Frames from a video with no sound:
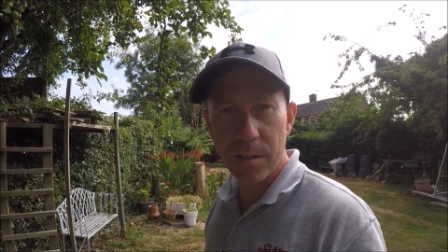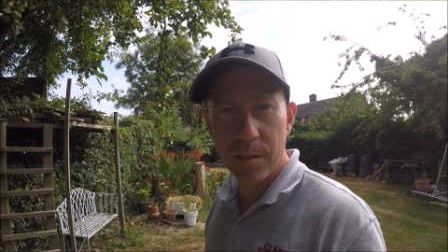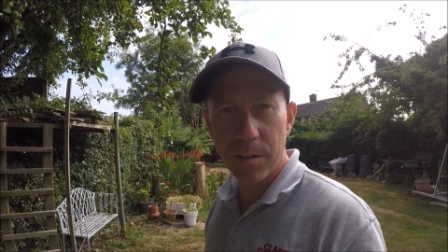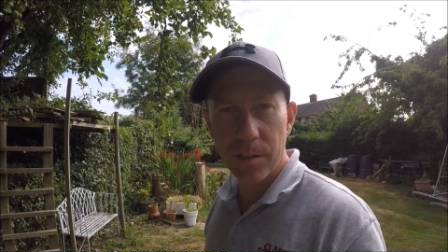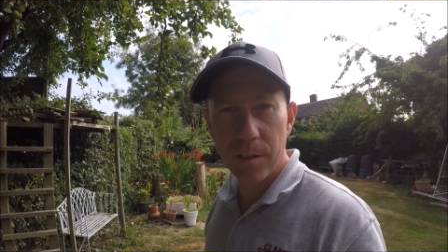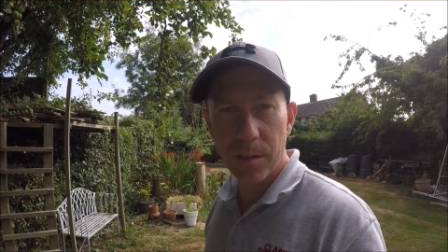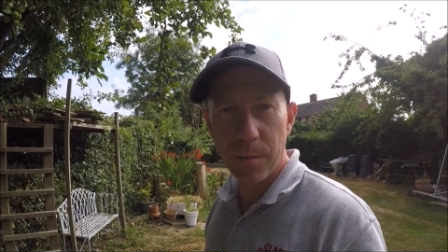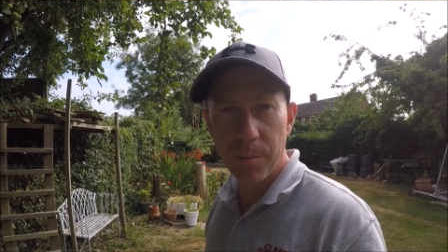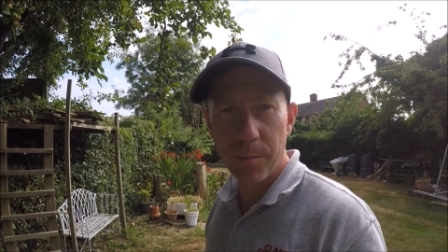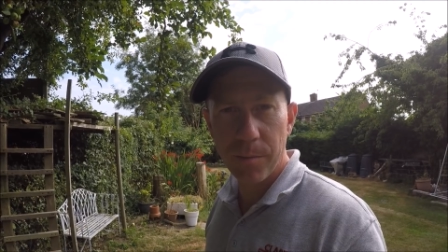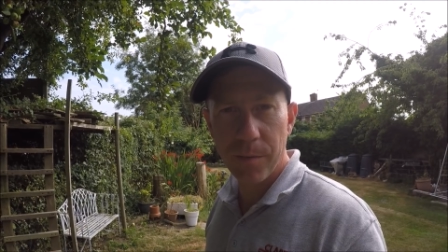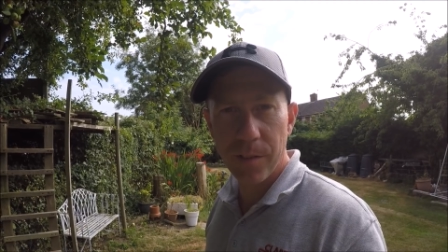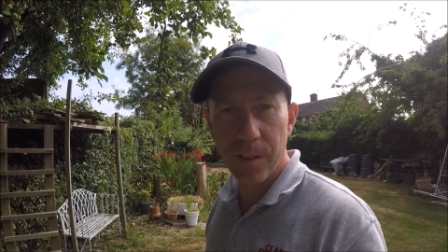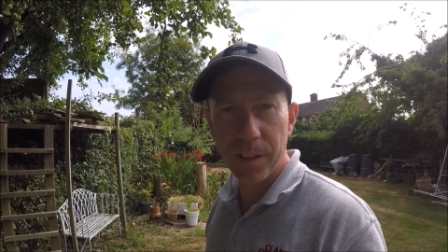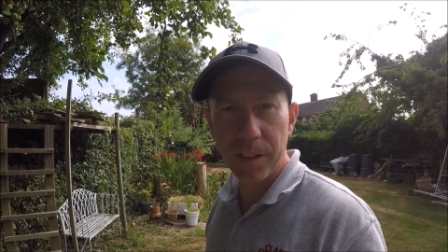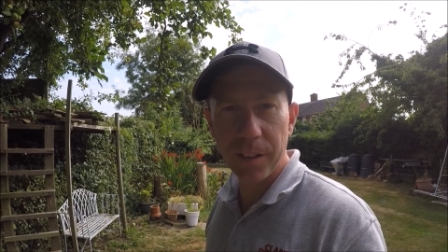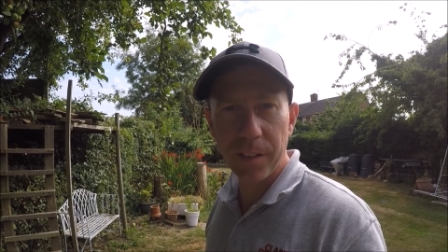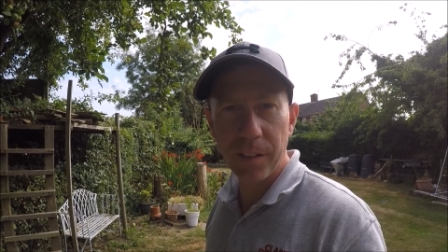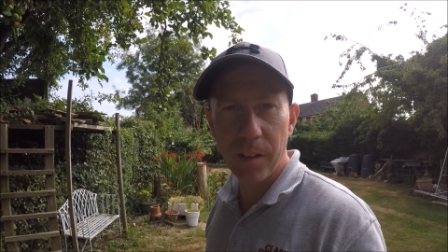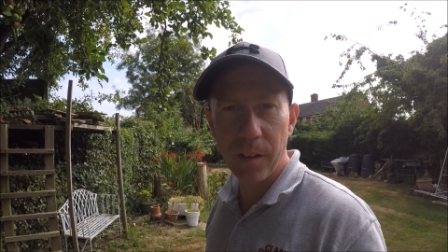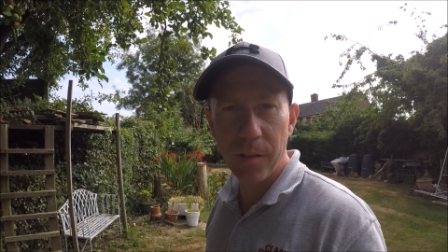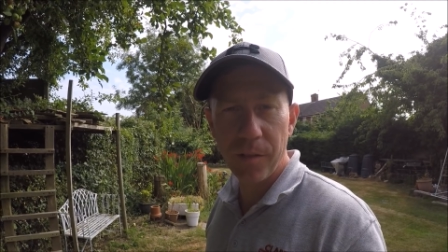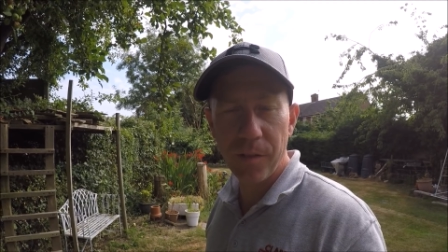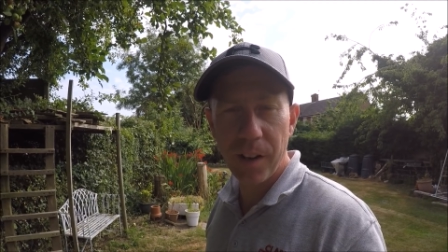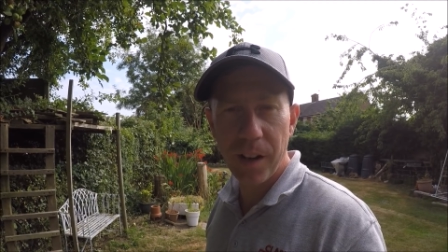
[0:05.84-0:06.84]
something
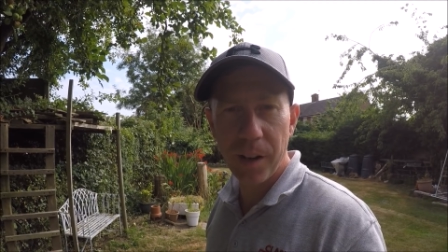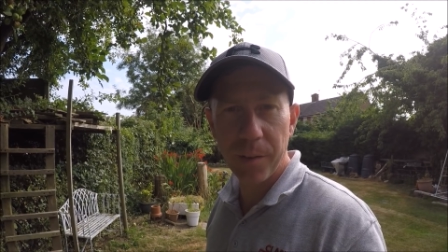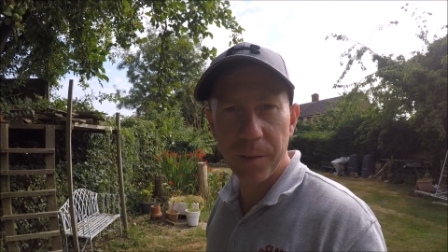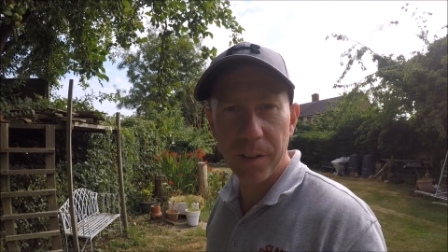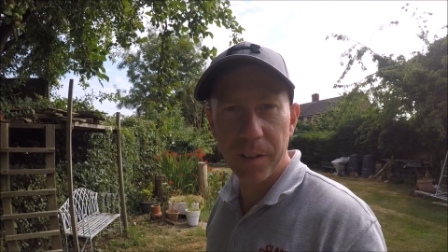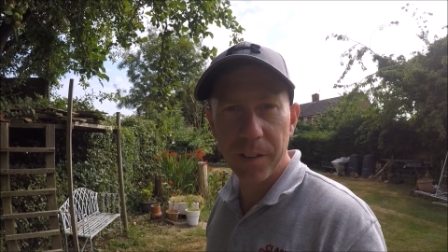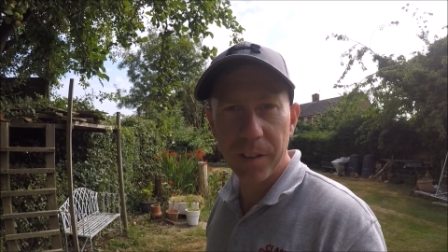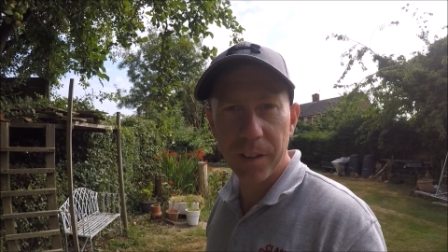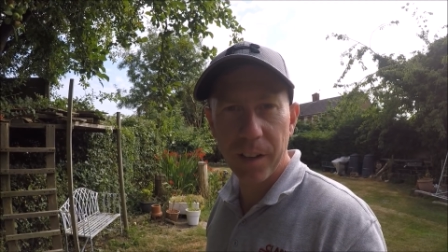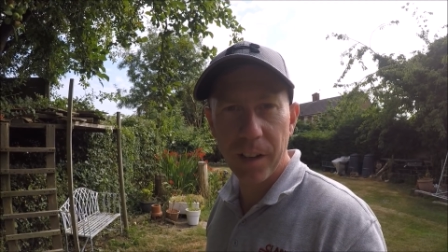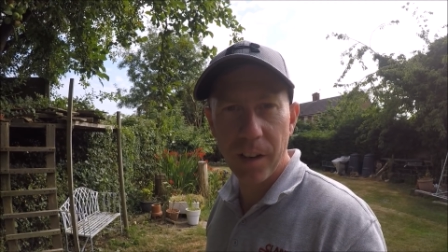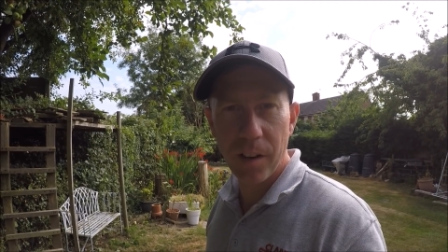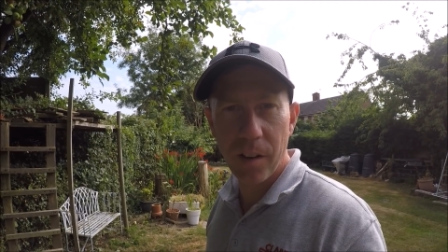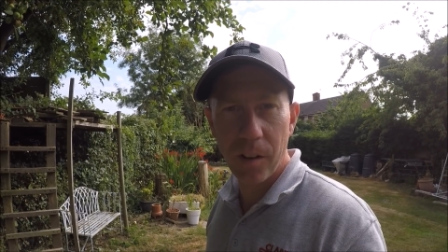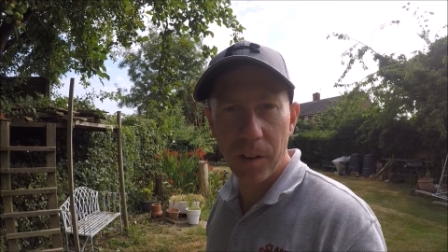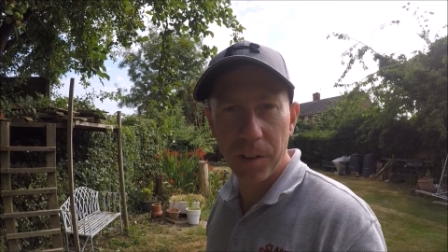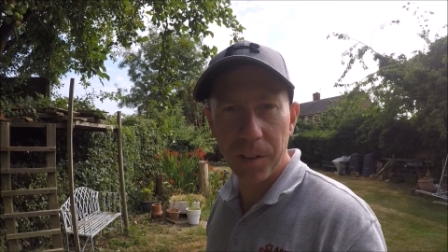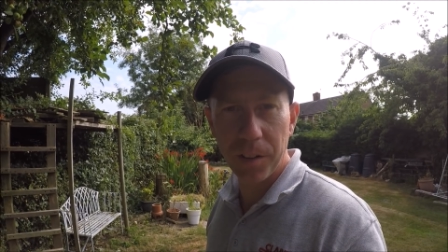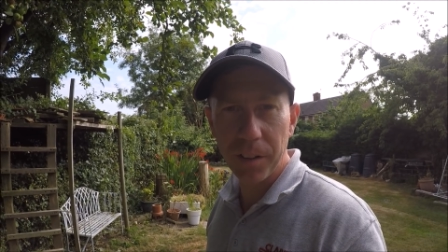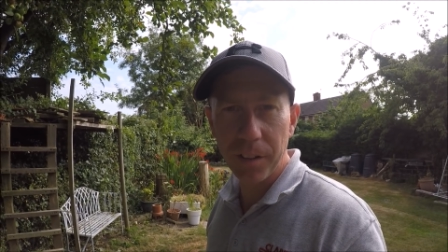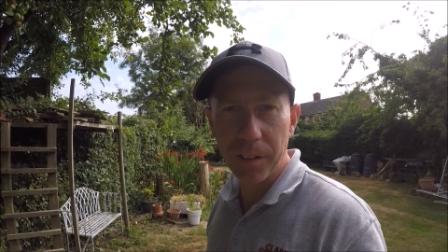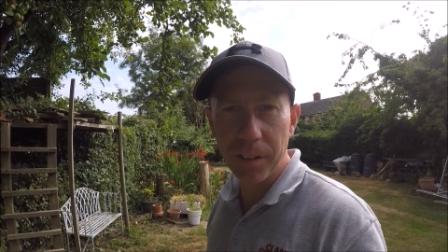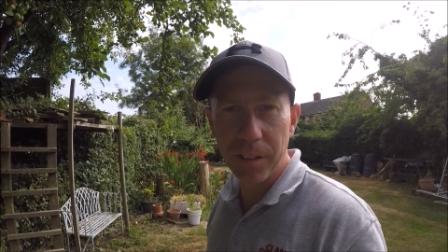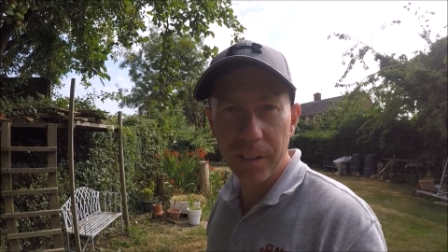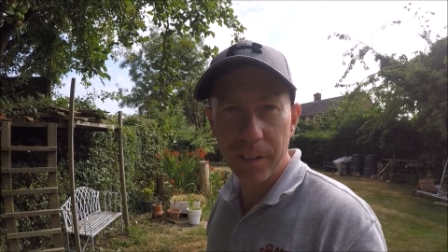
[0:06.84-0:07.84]
that I found in the
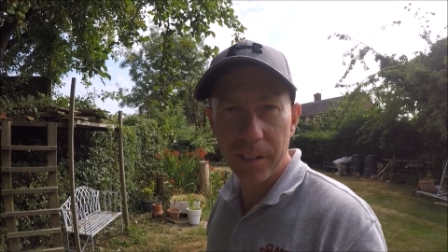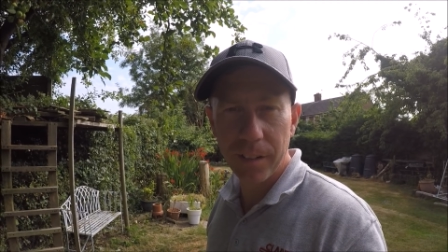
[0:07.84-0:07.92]
garden.